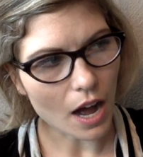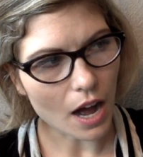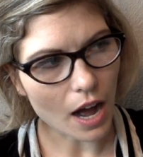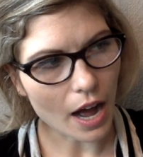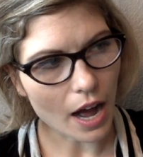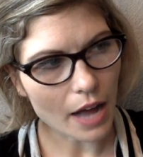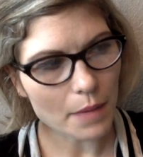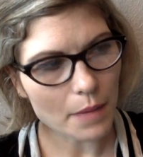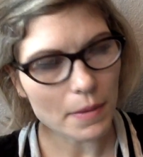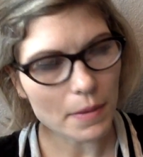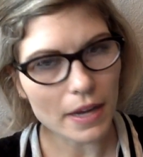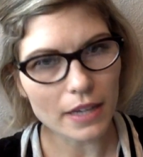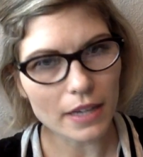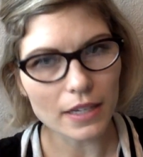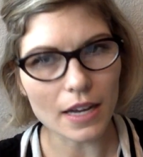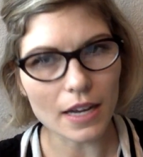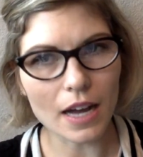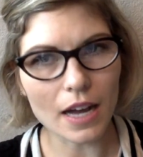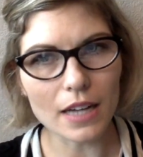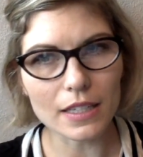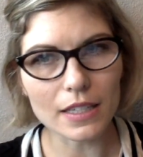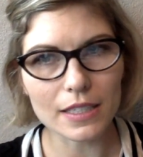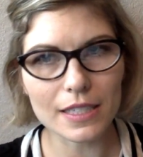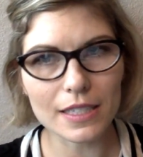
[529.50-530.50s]
I might
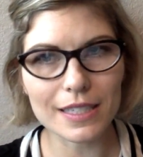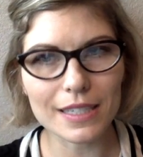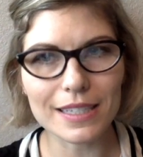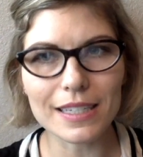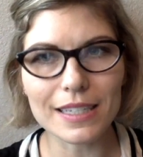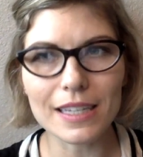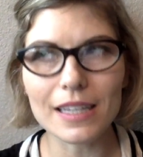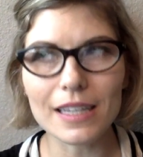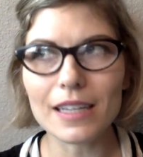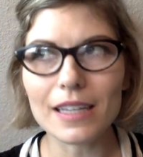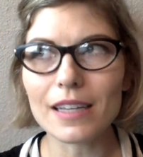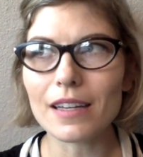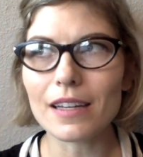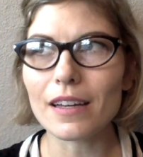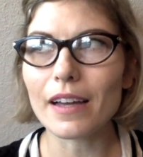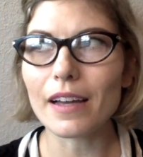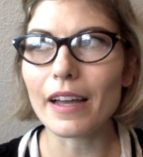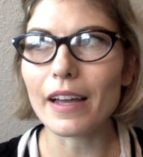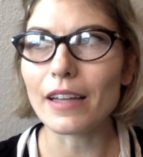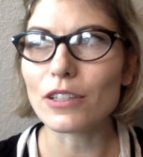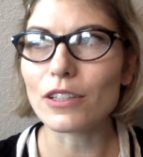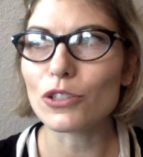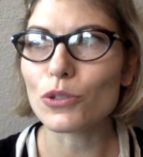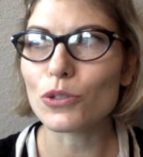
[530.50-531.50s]
not see
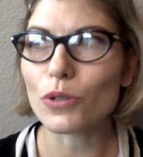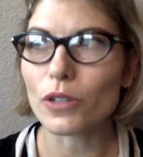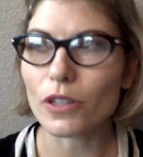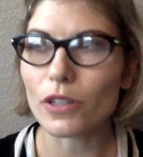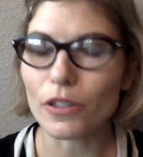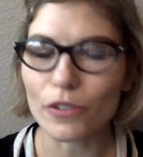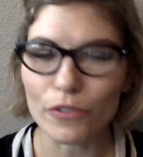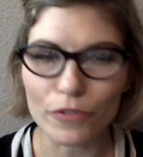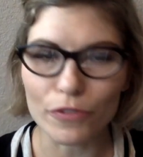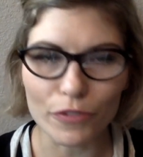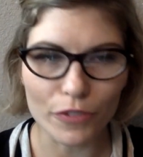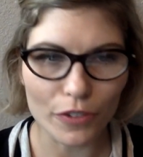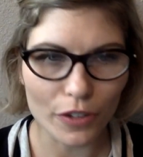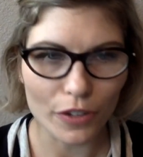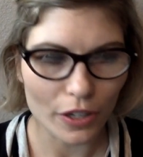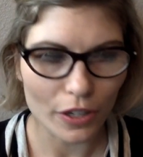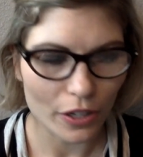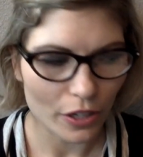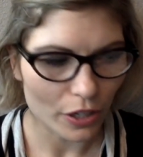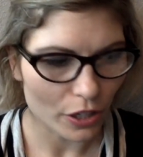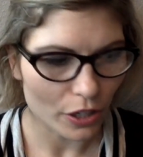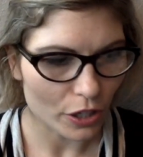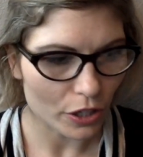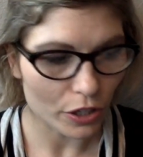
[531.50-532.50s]
a sort of
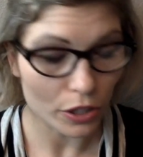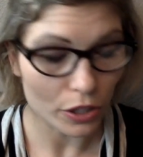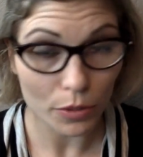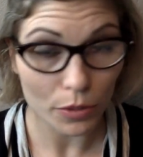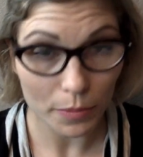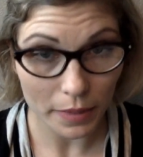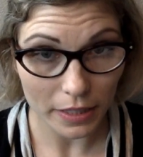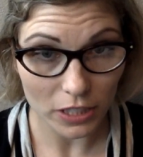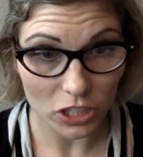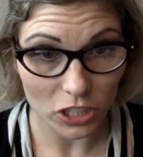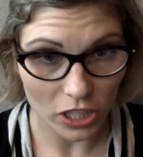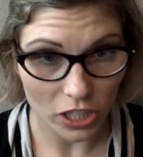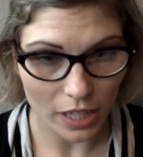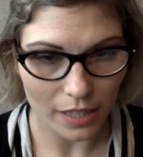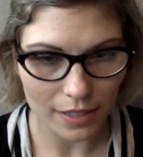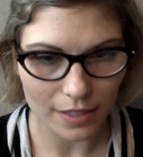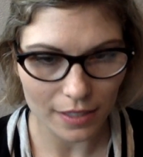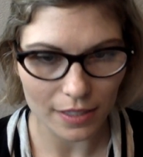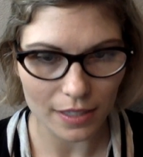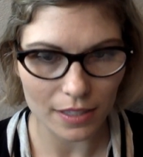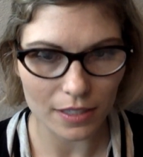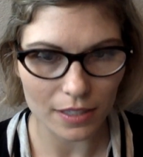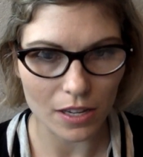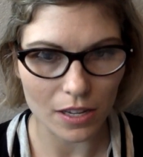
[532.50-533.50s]
human
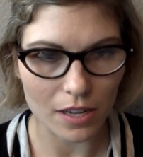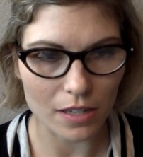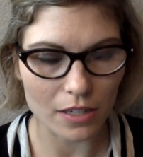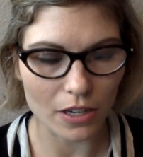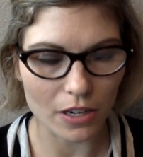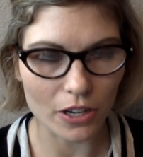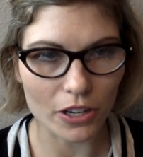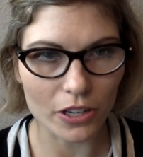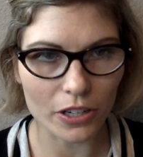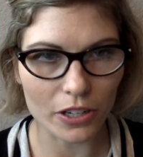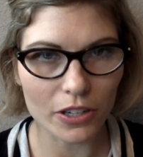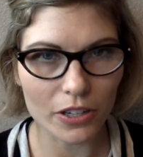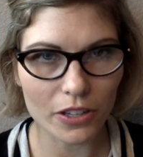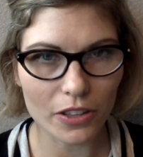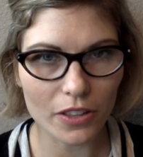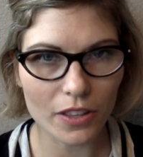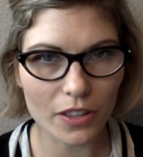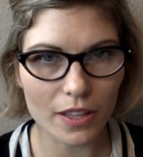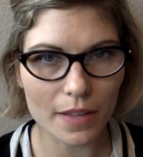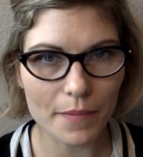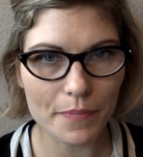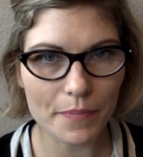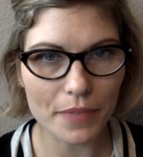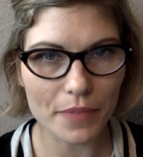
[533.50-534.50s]
justice on earth.
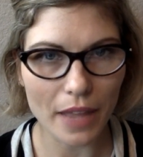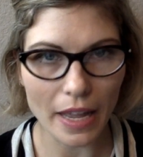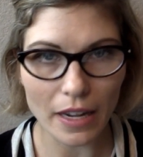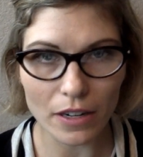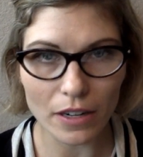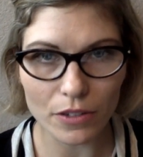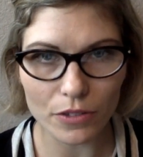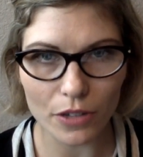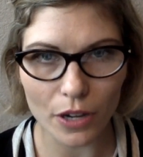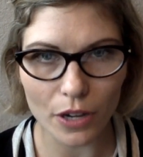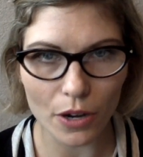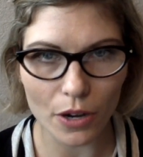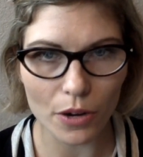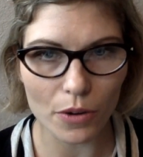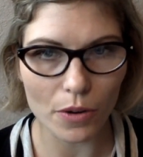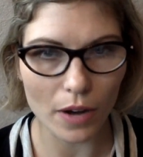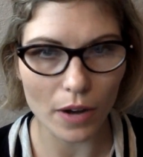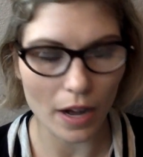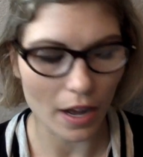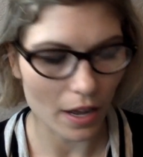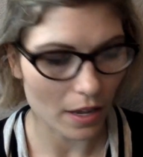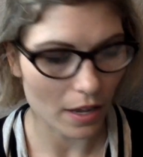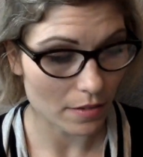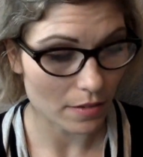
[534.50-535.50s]
I don't know.
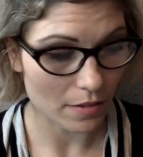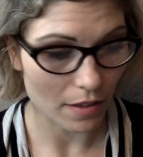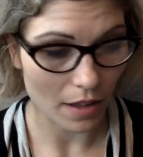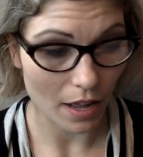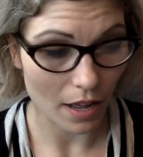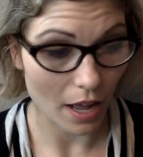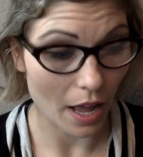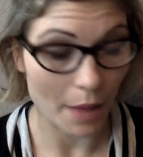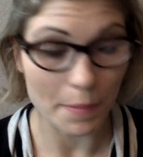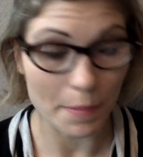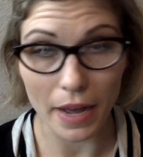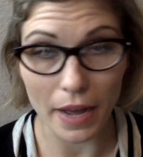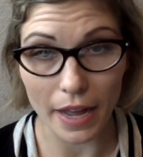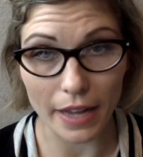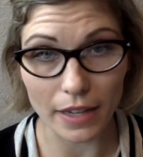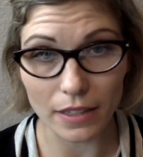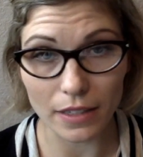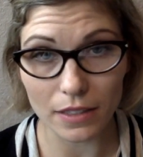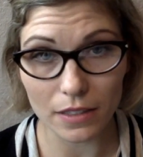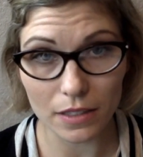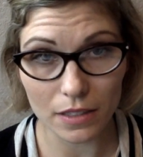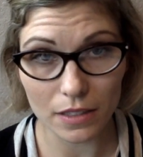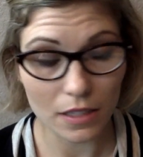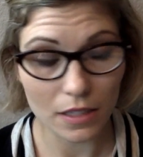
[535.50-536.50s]
I
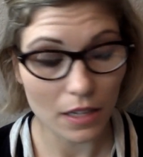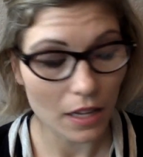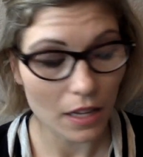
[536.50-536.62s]
might.